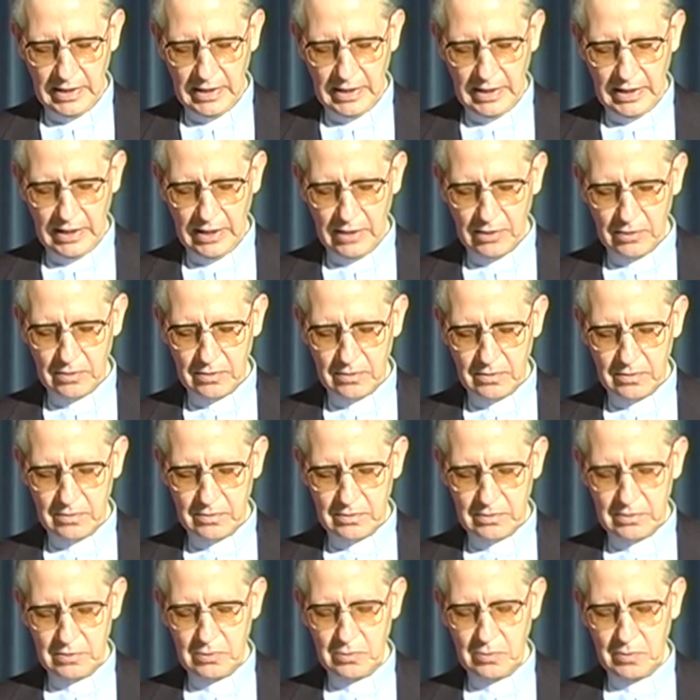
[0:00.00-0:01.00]
how
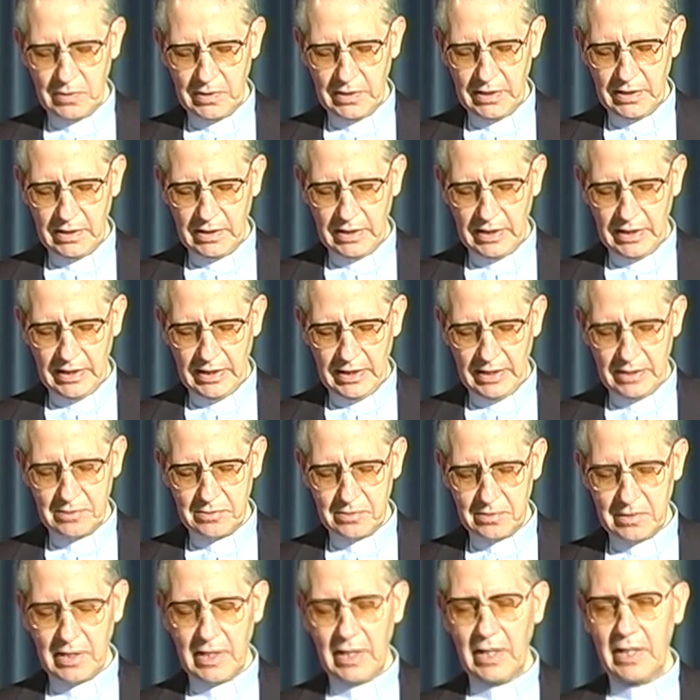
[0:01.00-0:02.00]
do we
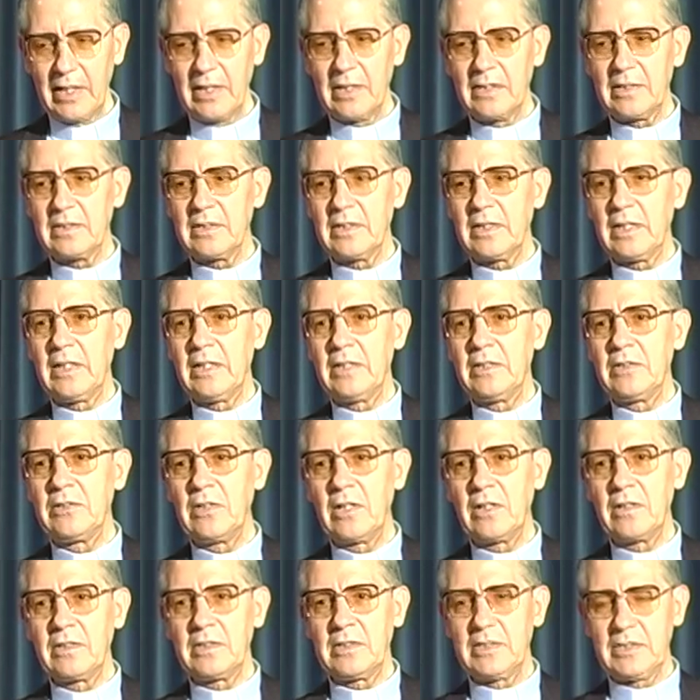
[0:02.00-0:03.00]
educate and
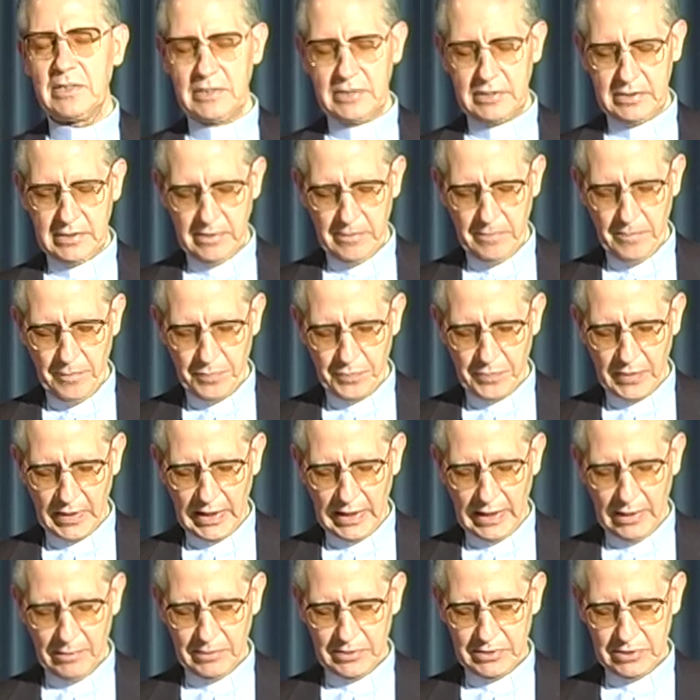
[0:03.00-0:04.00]
nourish
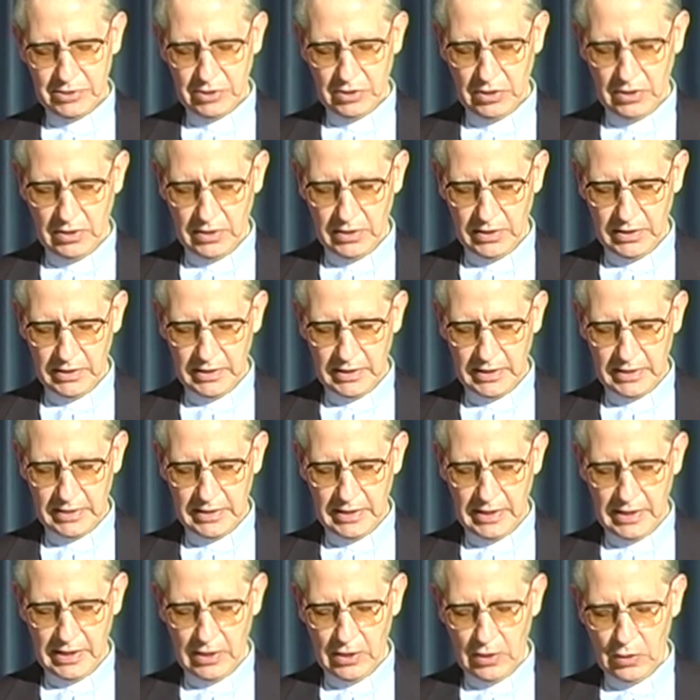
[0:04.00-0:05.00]
our joy and
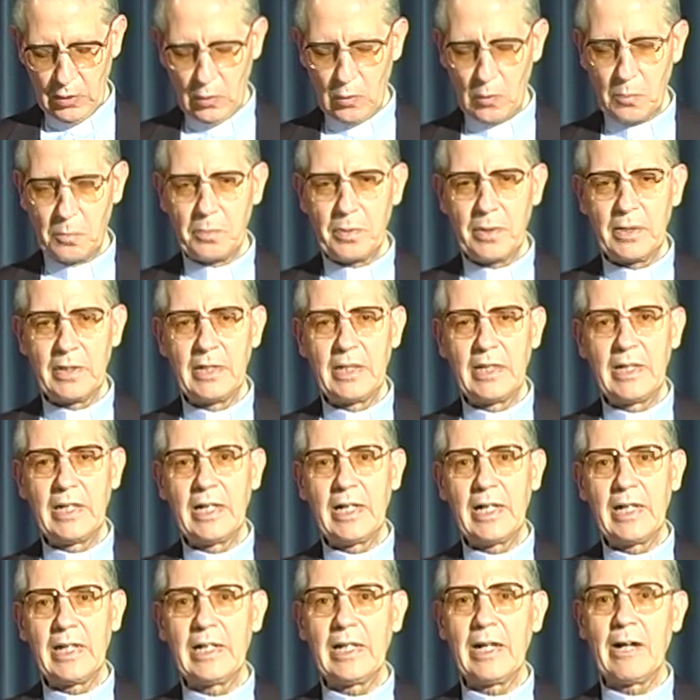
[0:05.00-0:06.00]
our hope
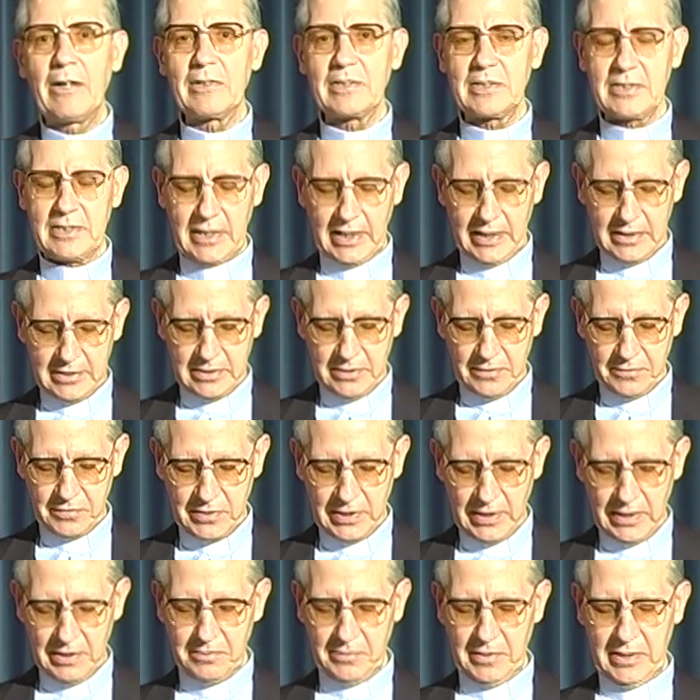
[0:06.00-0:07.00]
and our sense of
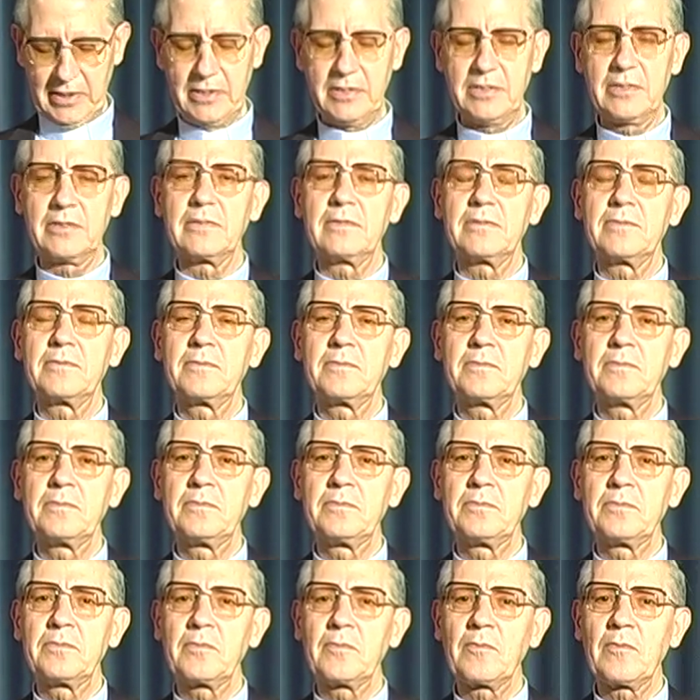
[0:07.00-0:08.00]
celebration
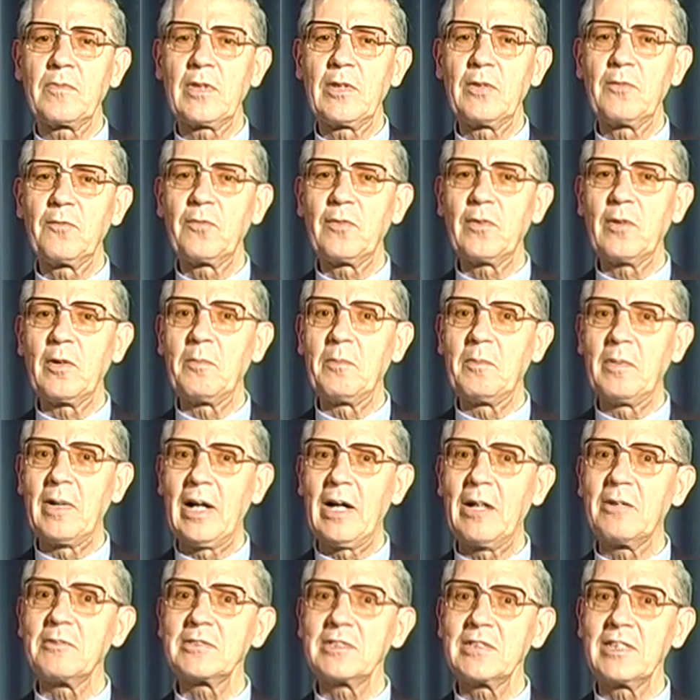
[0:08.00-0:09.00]
from
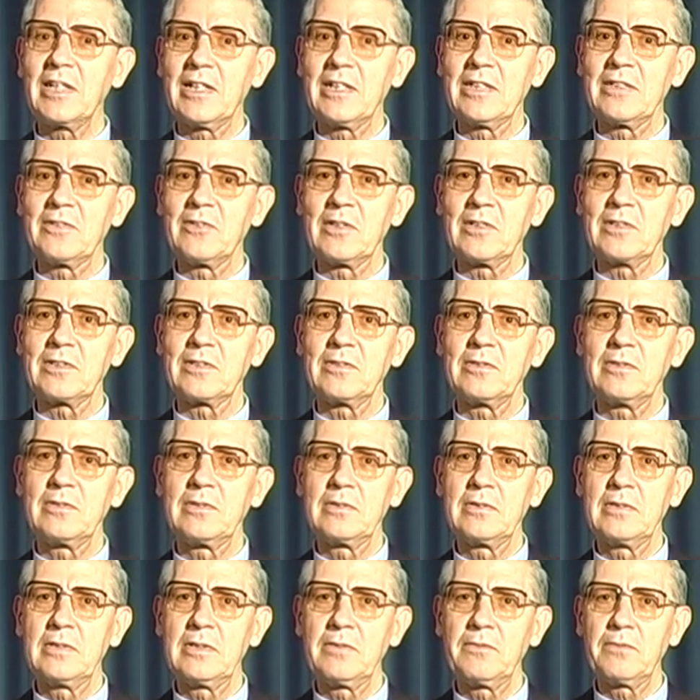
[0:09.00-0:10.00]
outside also,
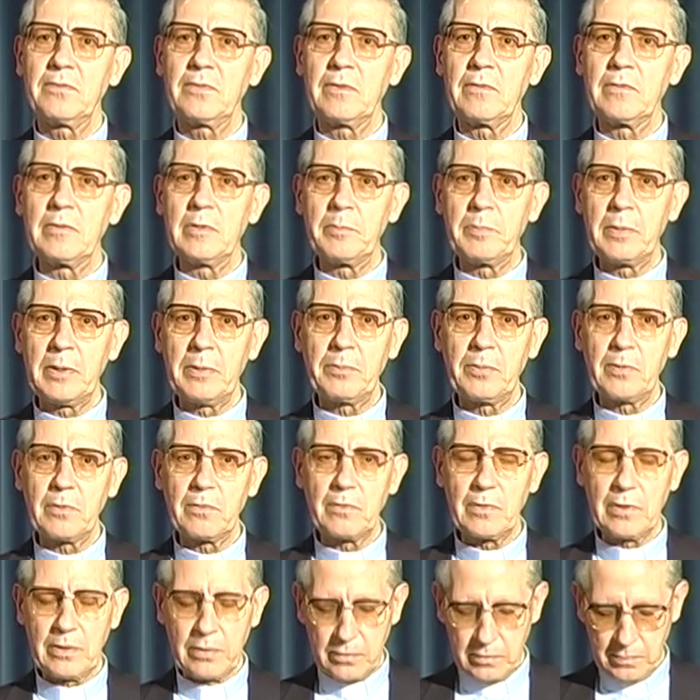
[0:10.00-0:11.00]
right? From the people
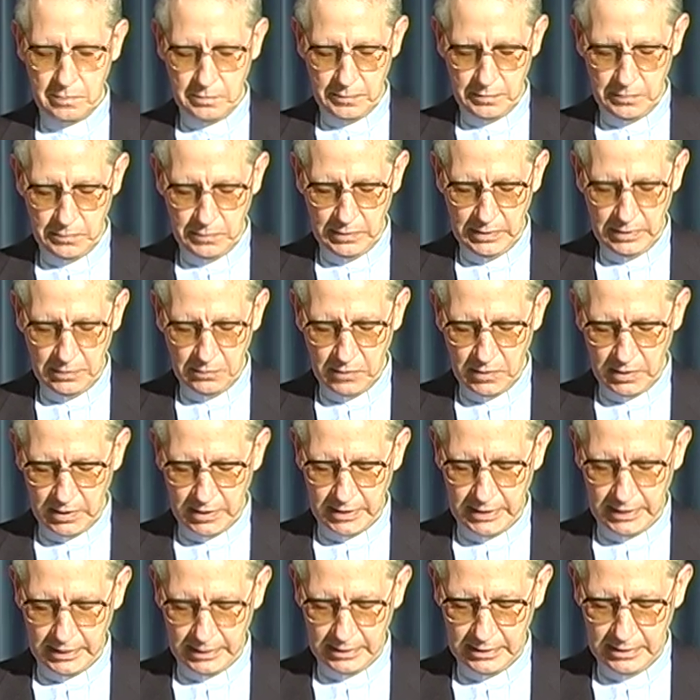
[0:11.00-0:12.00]
with whom we are
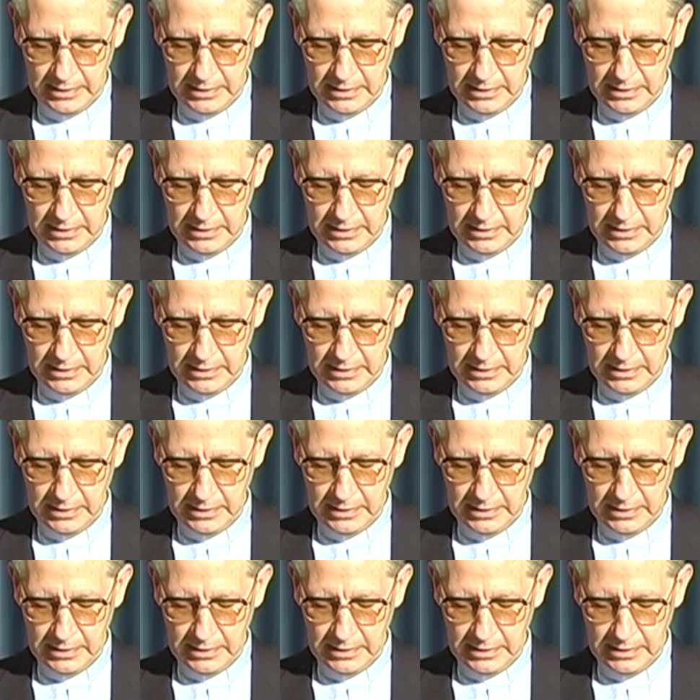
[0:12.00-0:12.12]
working.